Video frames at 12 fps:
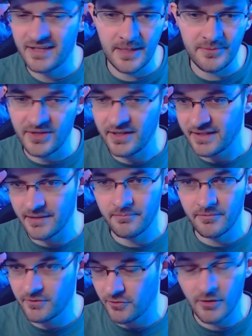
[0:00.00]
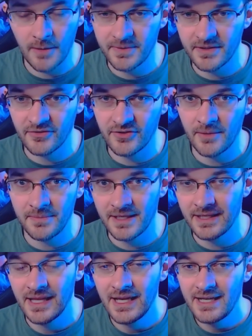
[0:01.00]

game states get corrupted or something.